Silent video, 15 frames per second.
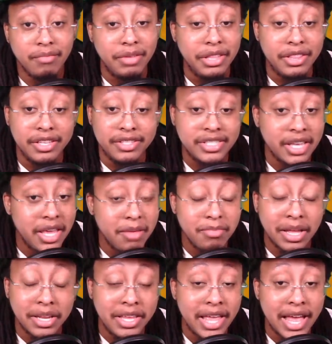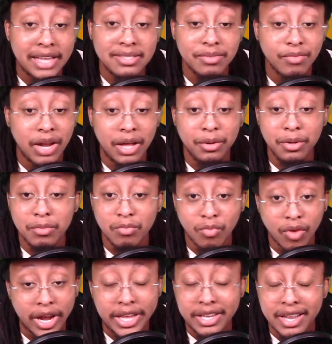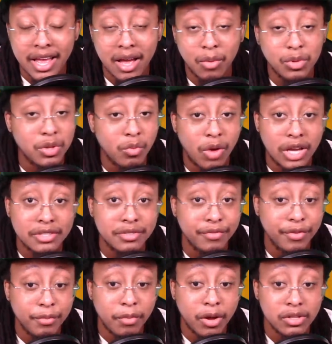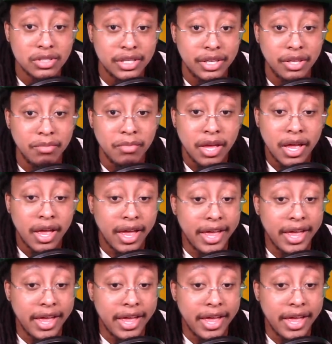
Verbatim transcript: I mean, the team that he has around him right now with the Washington football team